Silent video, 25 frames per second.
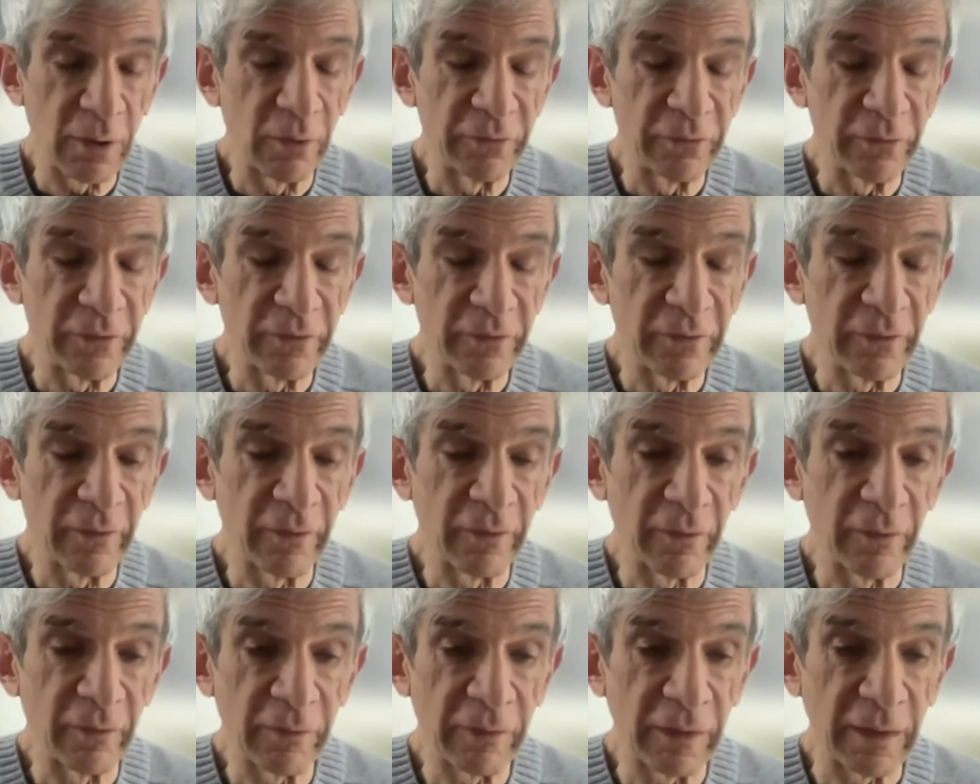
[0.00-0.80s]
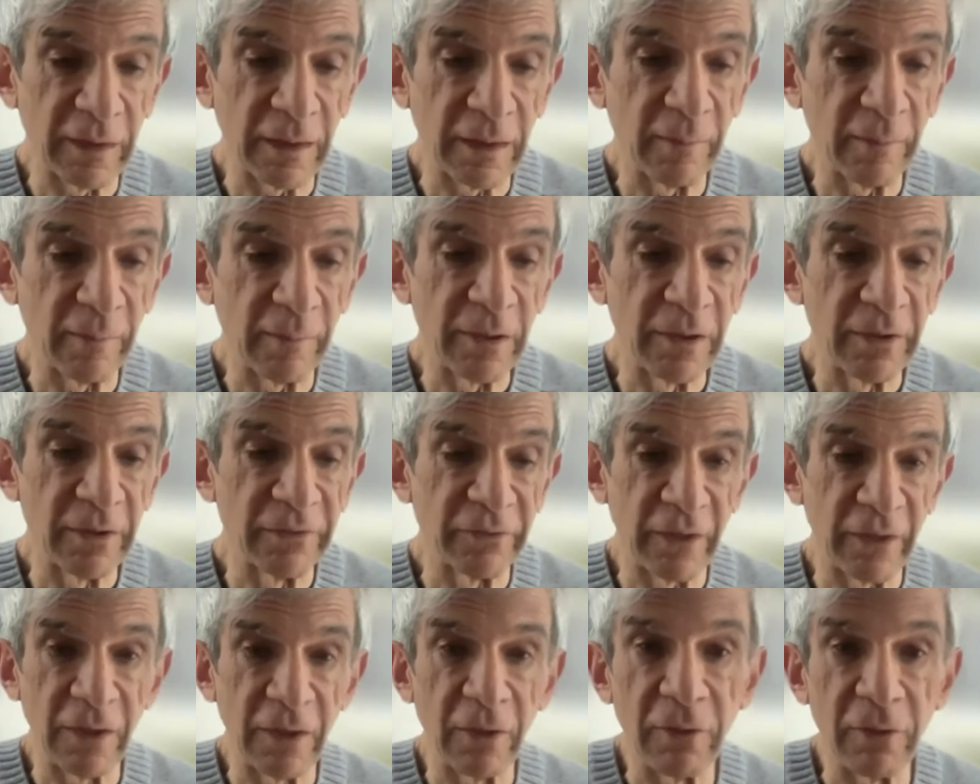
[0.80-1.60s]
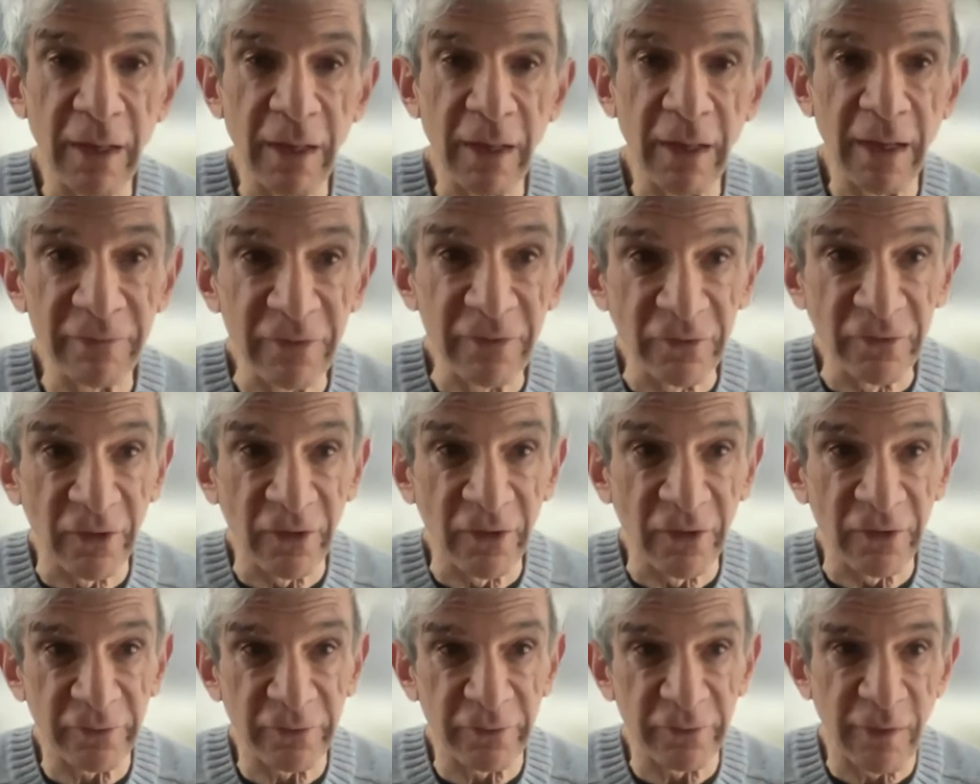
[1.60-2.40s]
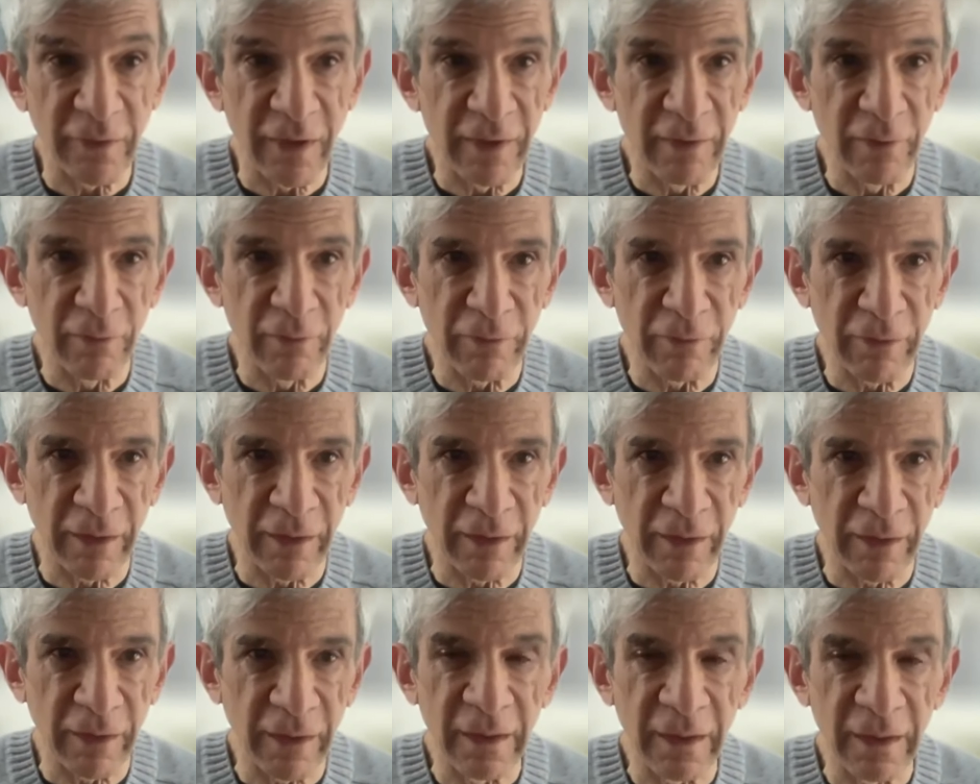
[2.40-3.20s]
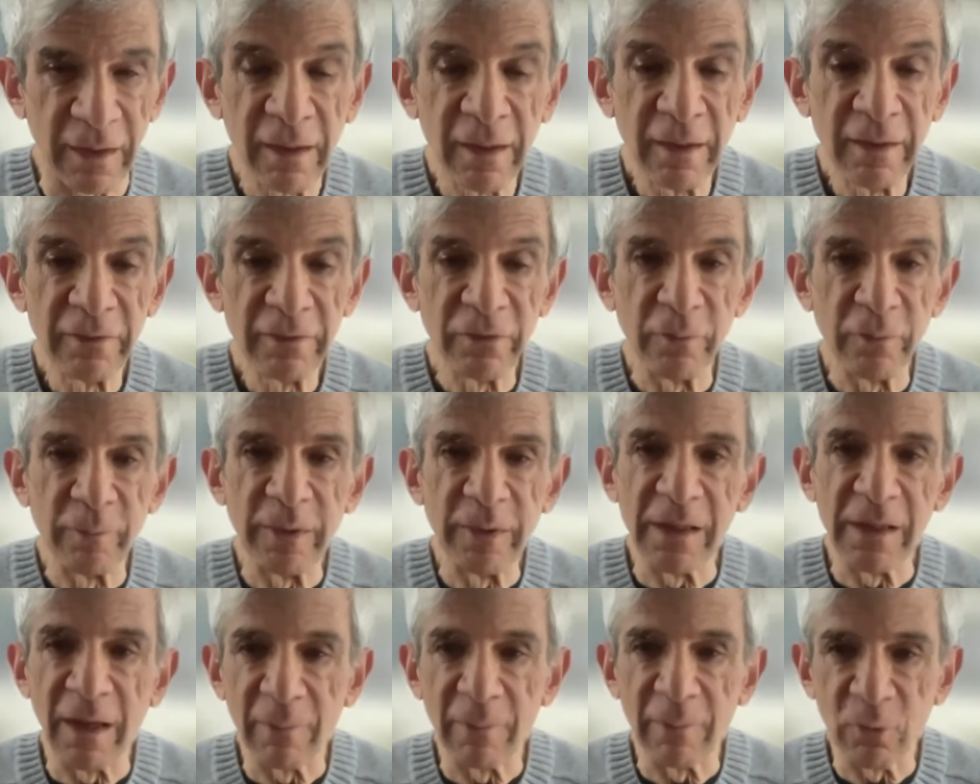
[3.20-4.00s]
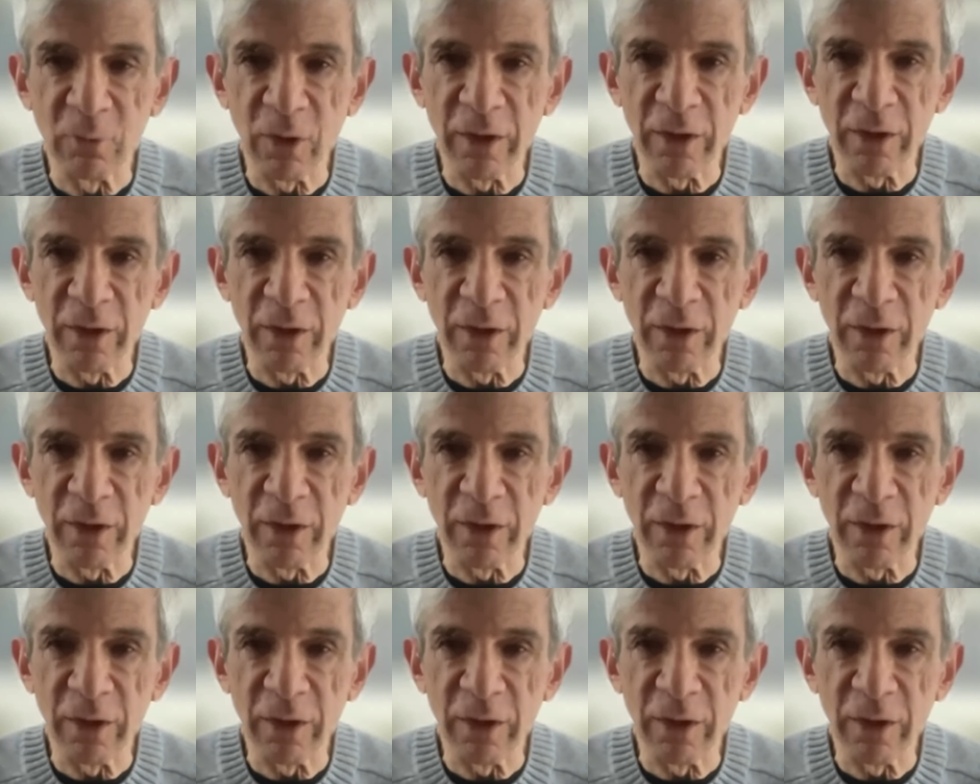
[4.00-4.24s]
goes into their thinking because they don't have to justify their thinking to me. I'm